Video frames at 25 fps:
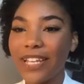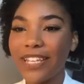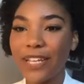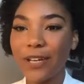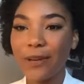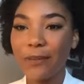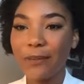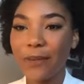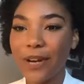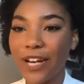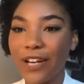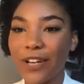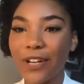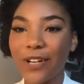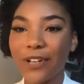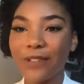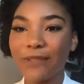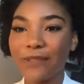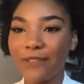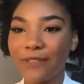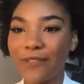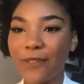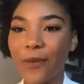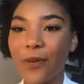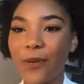deal
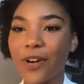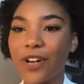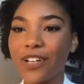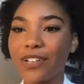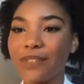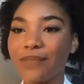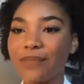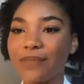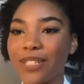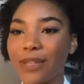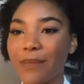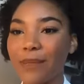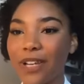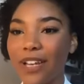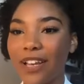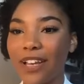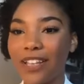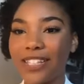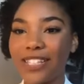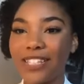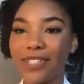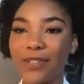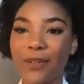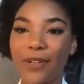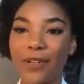breaker for someone
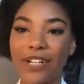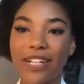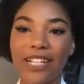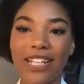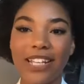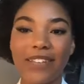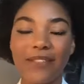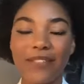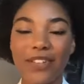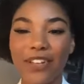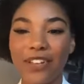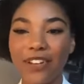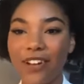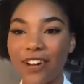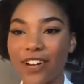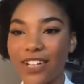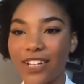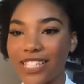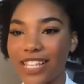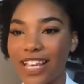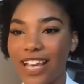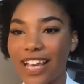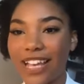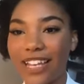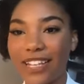else or even on our
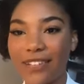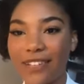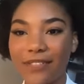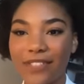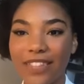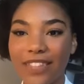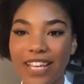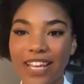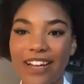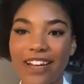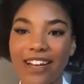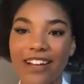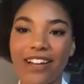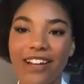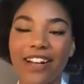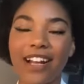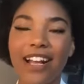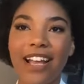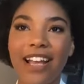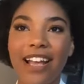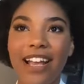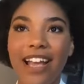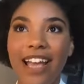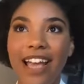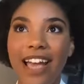side if they're
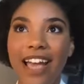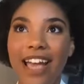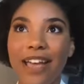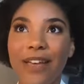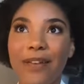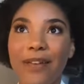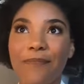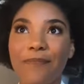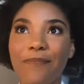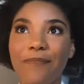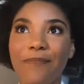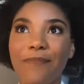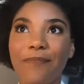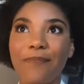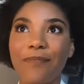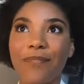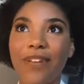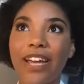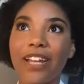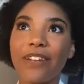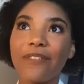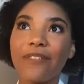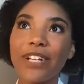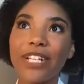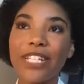
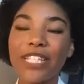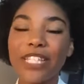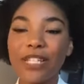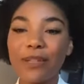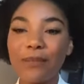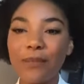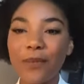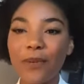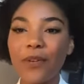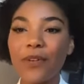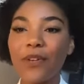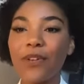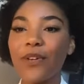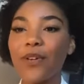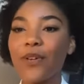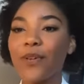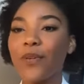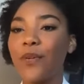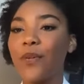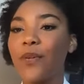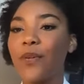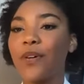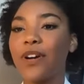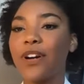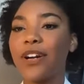unreasonable
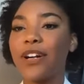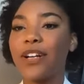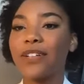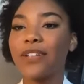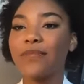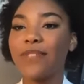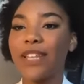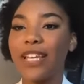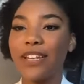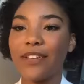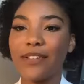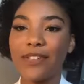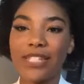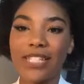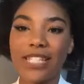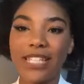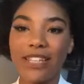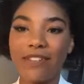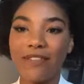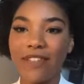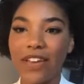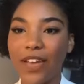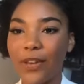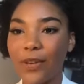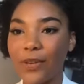or they don't see
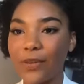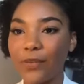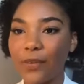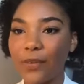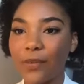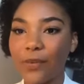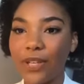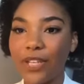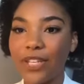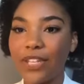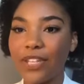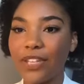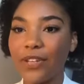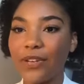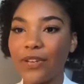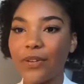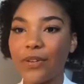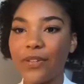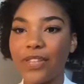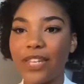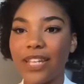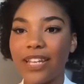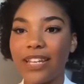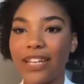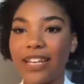value in what we
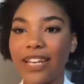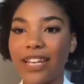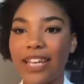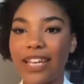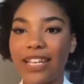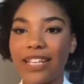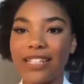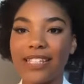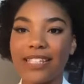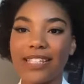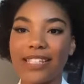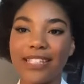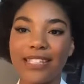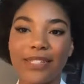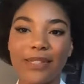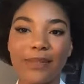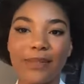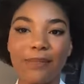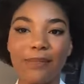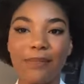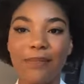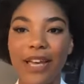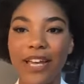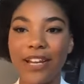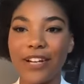do. Then
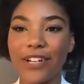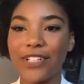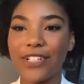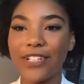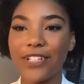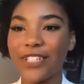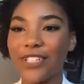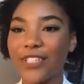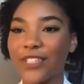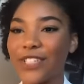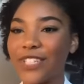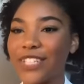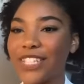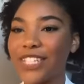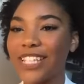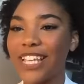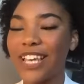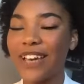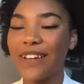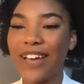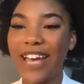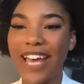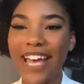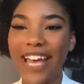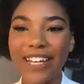it's better to just
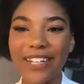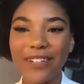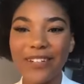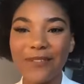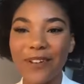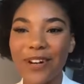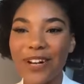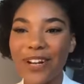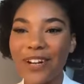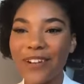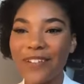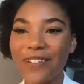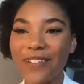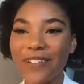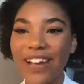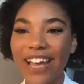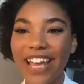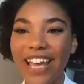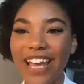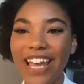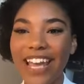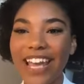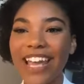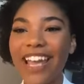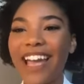go ahead and walk
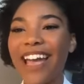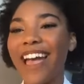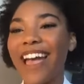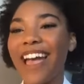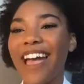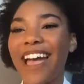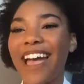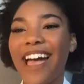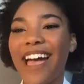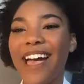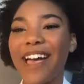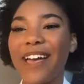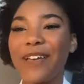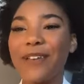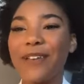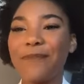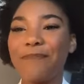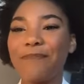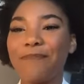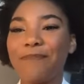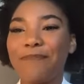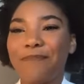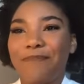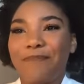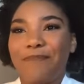away.
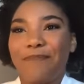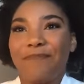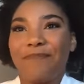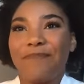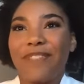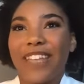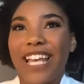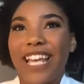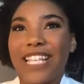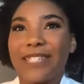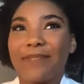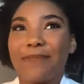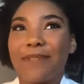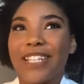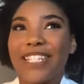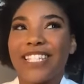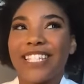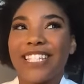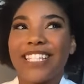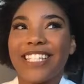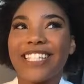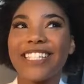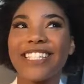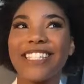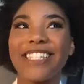As much
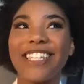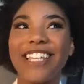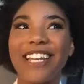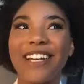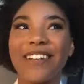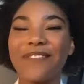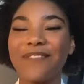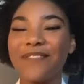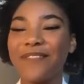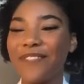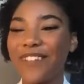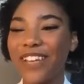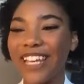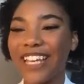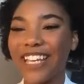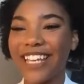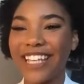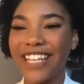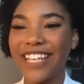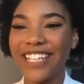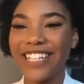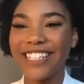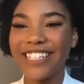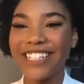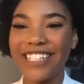as we
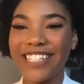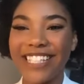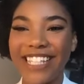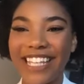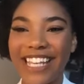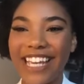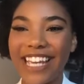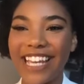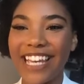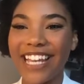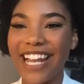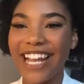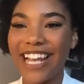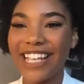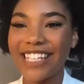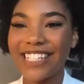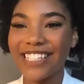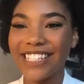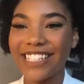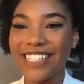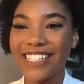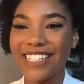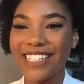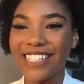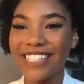could see it
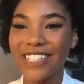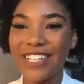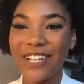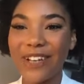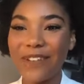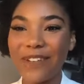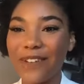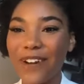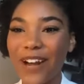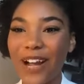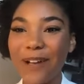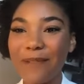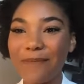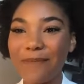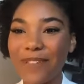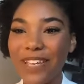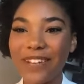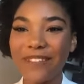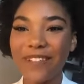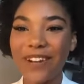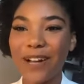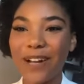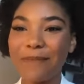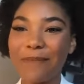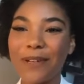as we're helping.
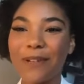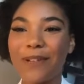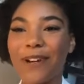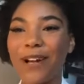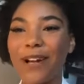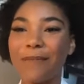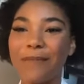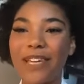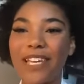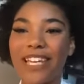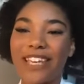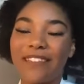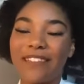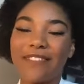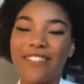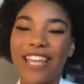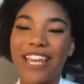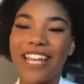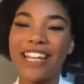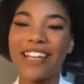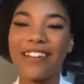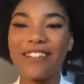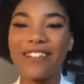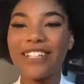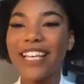If they
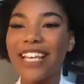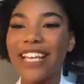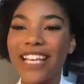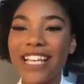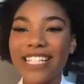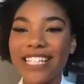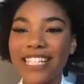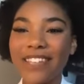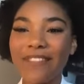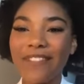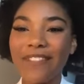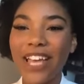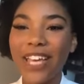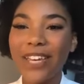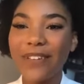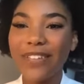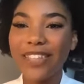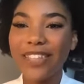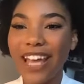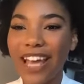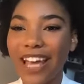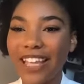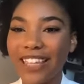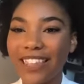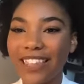don't see value in
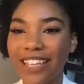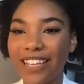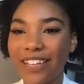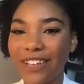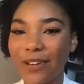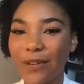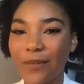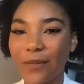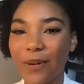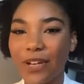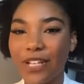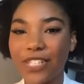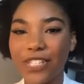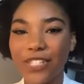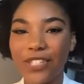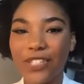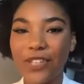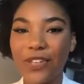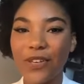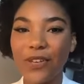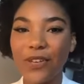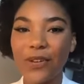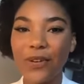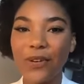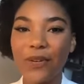that and they don't want
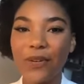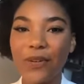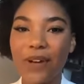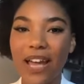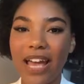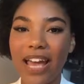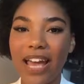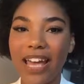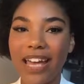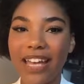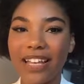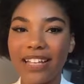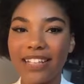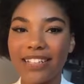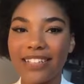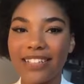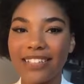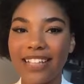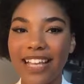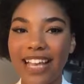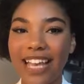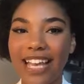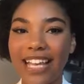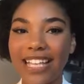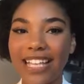to, I
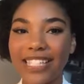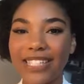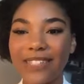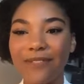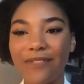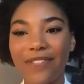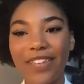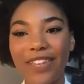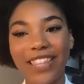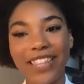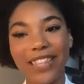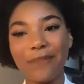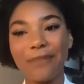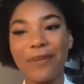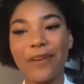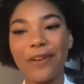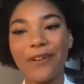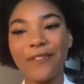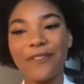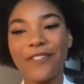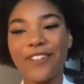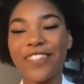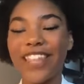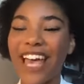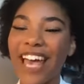guess, fit the
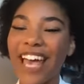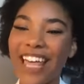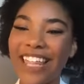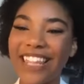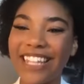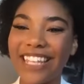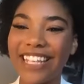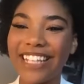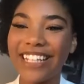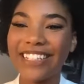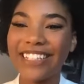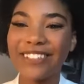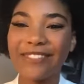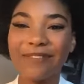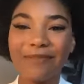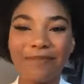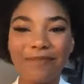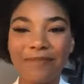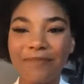bill for that, then